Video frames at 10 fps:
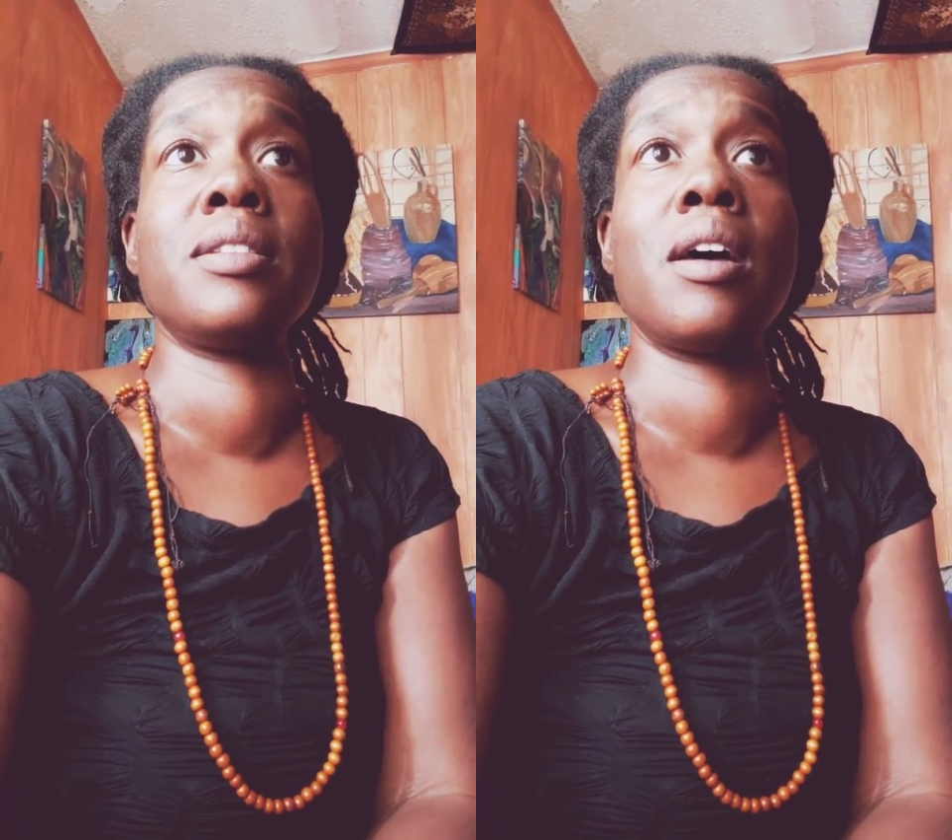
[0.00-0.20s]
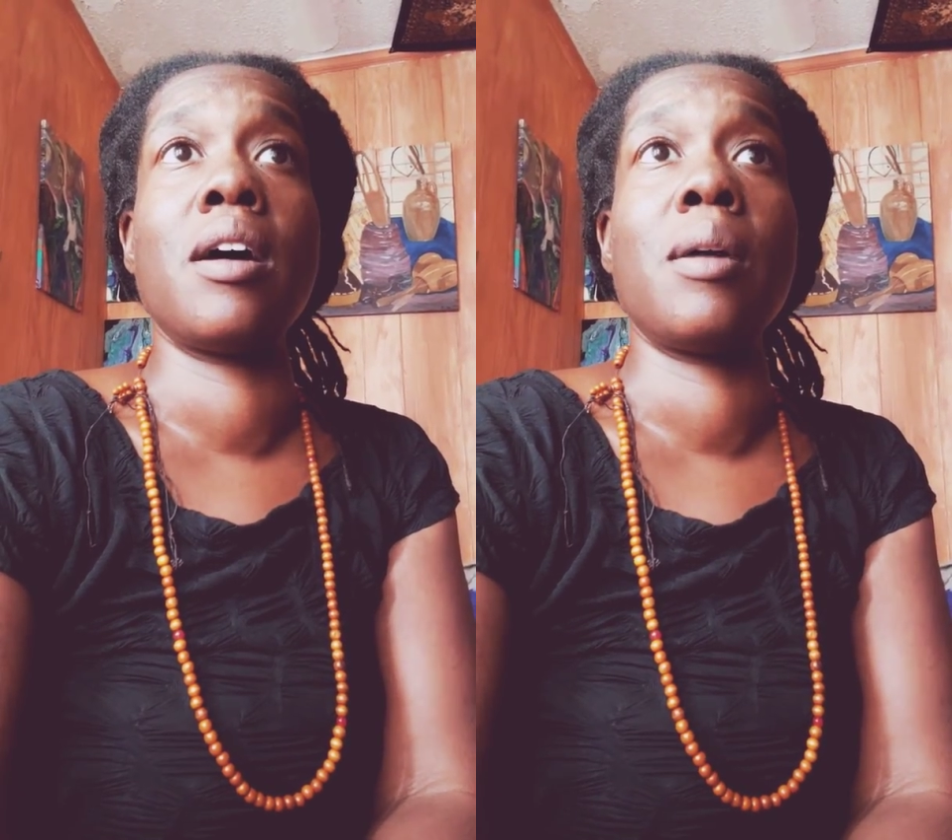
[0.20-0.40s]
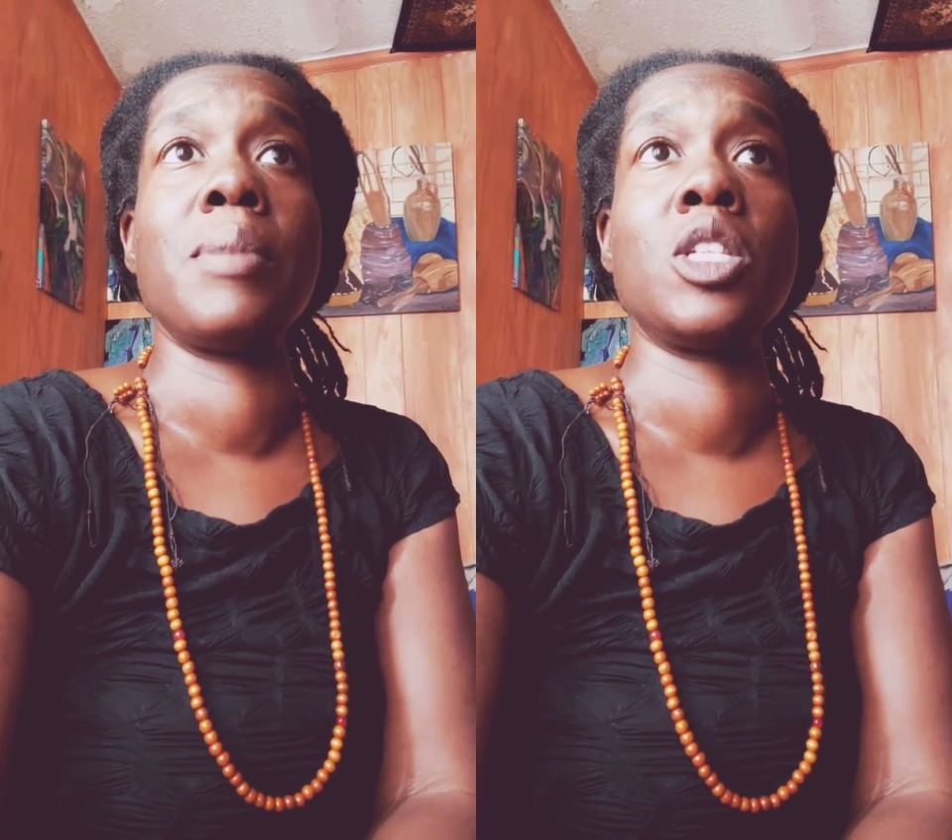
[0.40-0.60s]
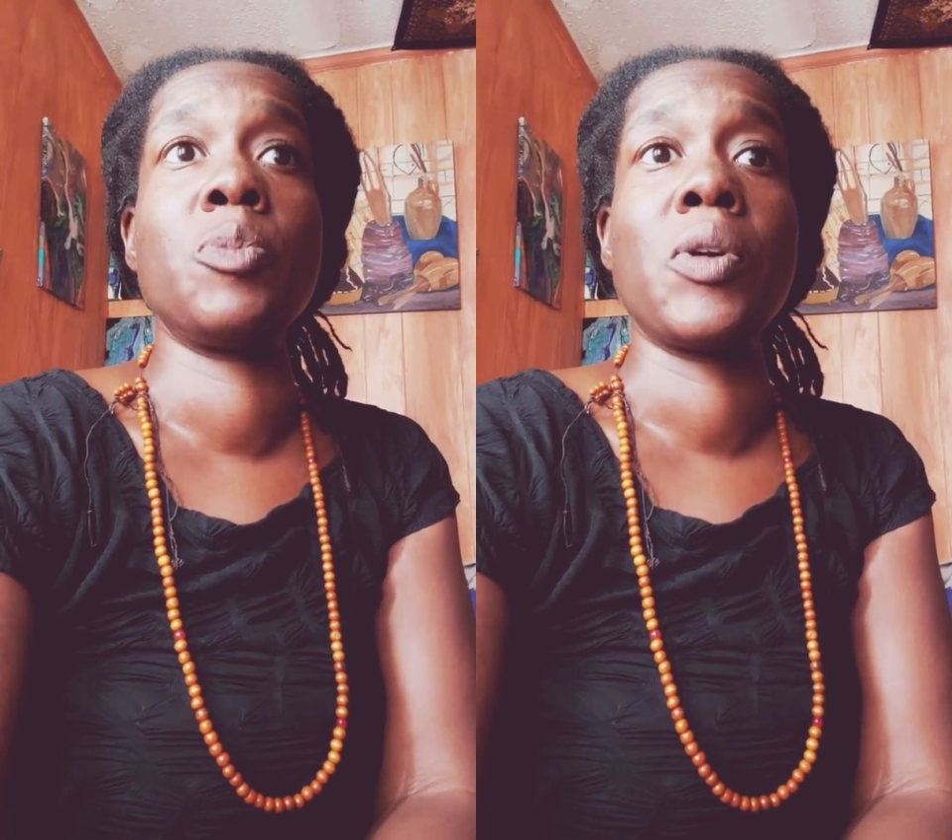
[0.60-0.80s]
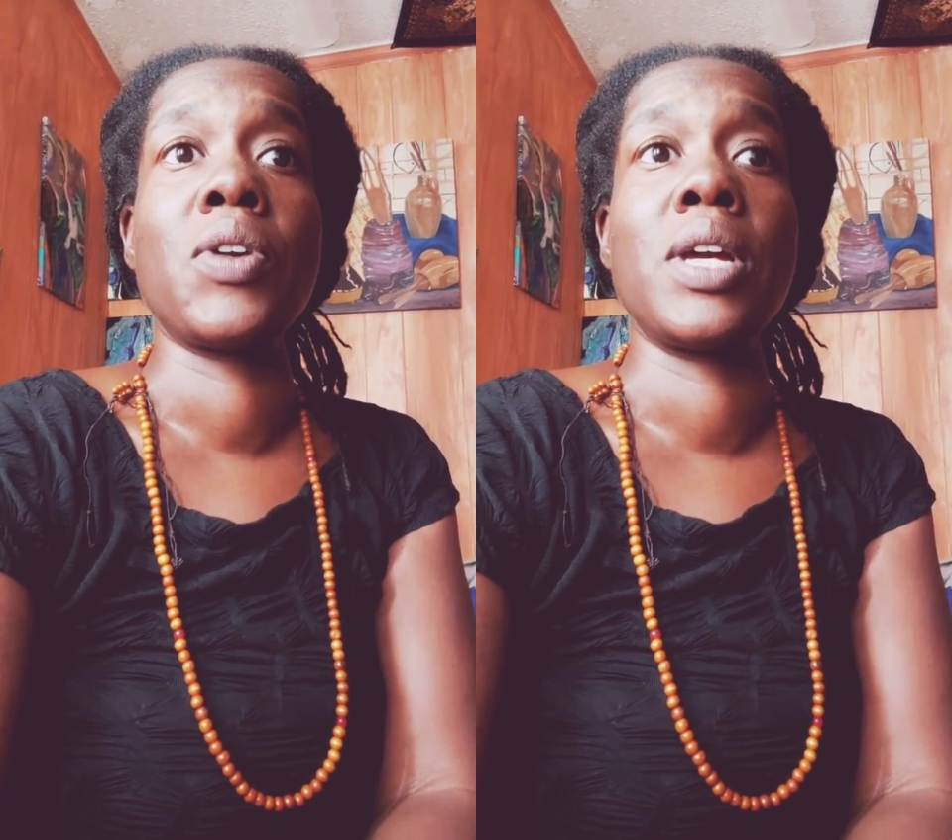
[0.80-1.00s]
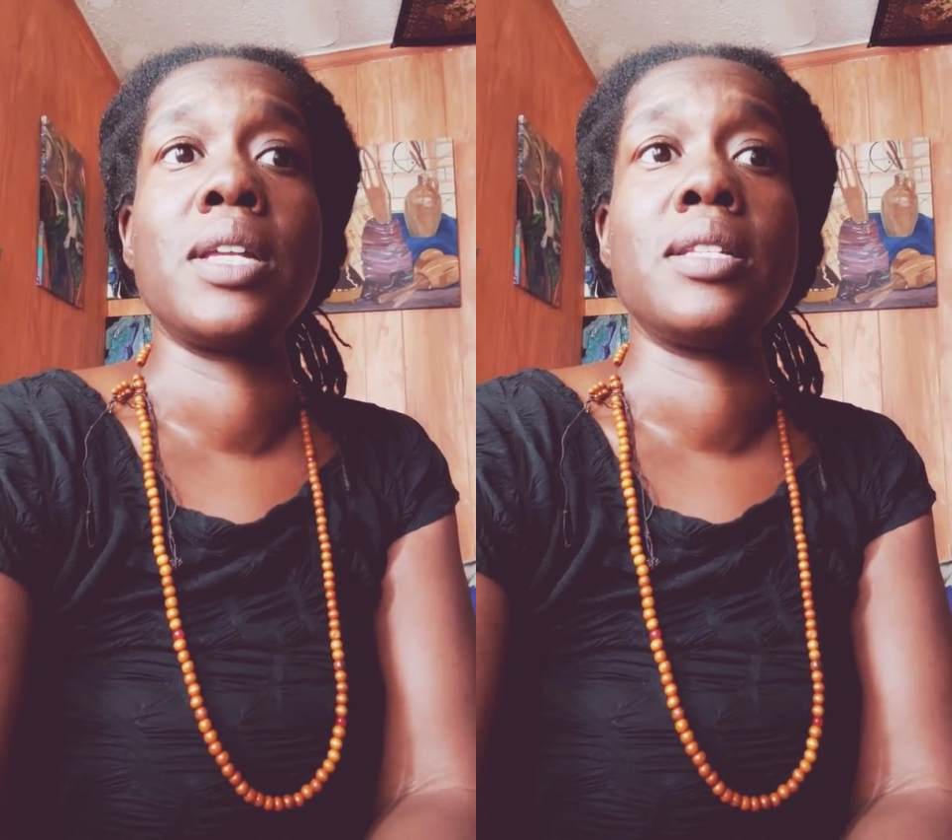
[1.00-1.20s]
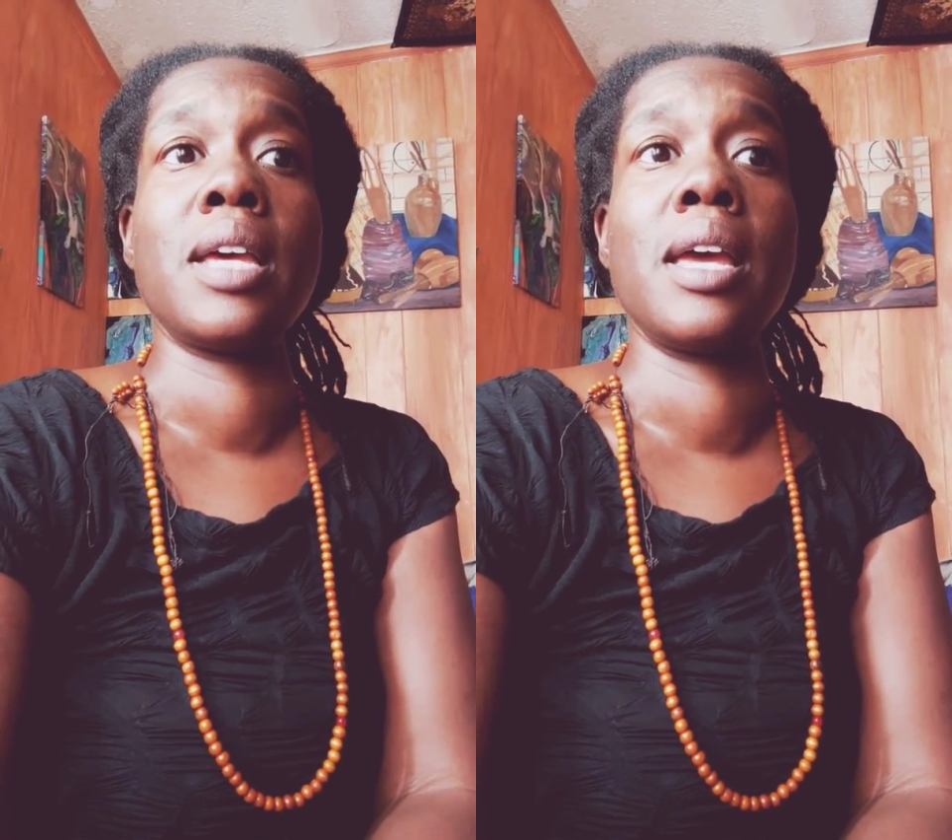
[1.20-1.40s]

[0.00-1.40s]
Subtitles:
experience.